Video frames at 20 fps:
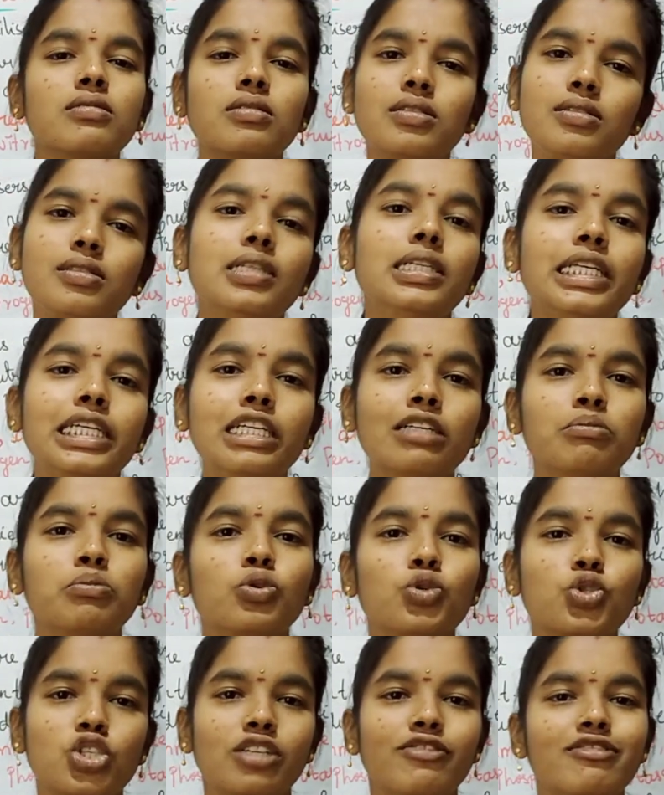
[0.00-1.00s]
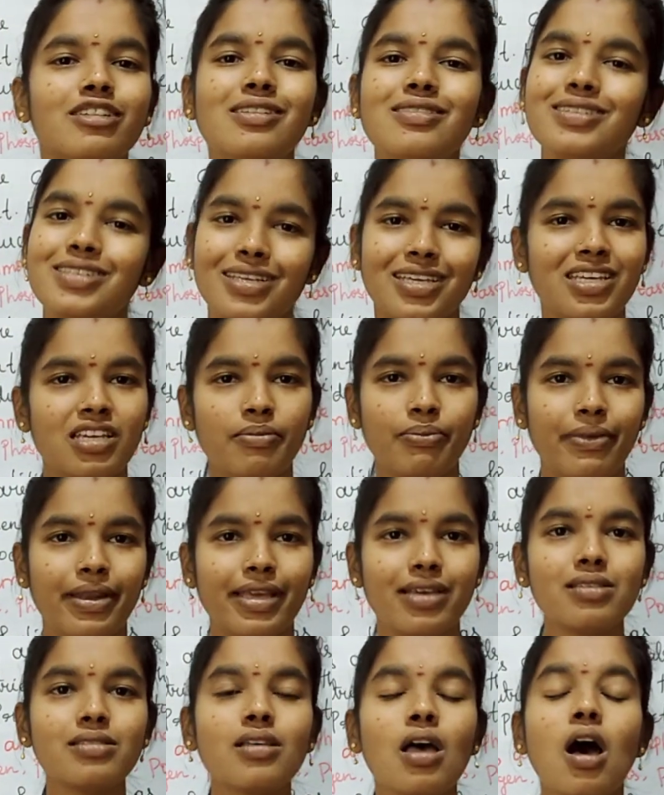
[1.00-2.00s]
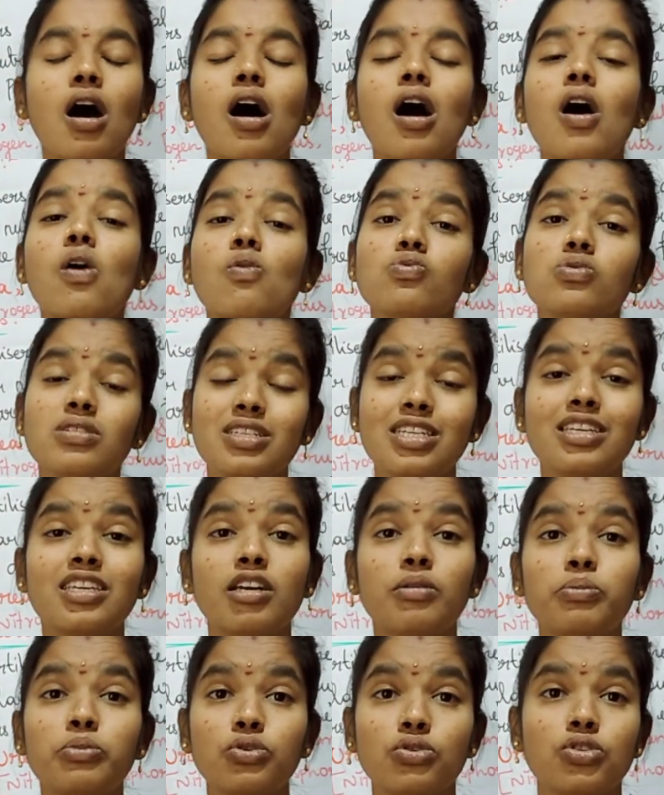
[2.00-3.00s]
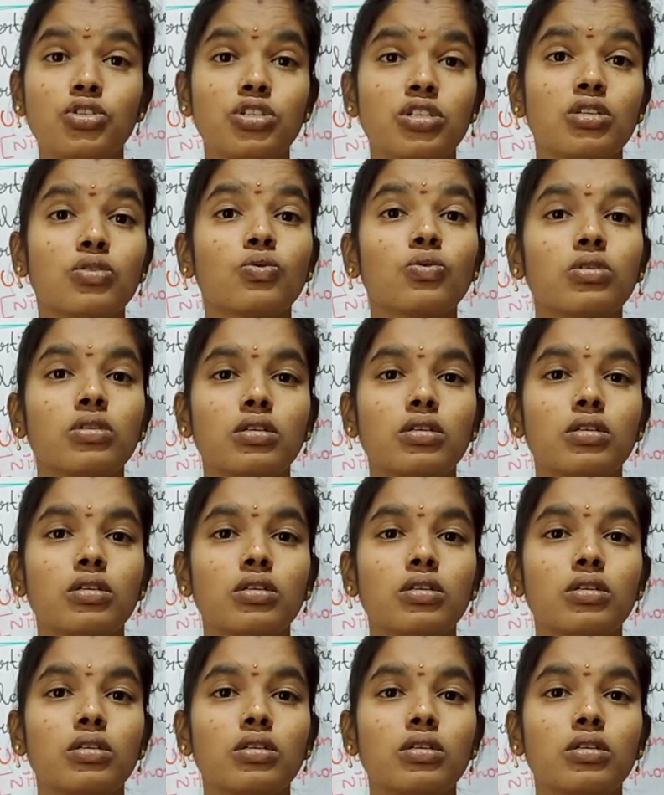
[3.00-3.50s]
The decomposition will taking place. How the decomposition?